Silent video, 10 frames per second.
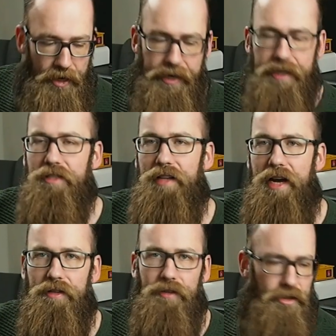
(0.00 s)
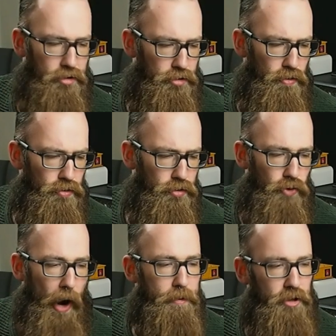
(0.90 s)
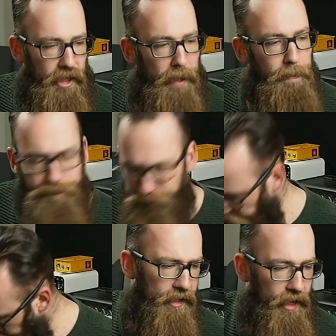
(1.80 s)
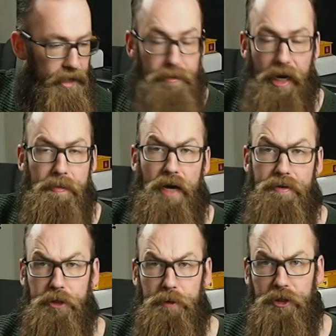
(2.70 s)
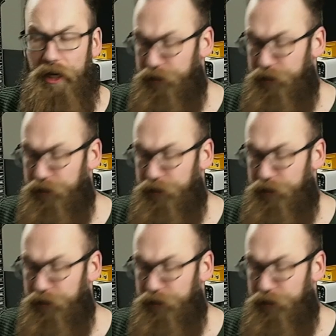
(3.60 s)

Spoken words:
It's tuned to drop C, and maybe I will switch out the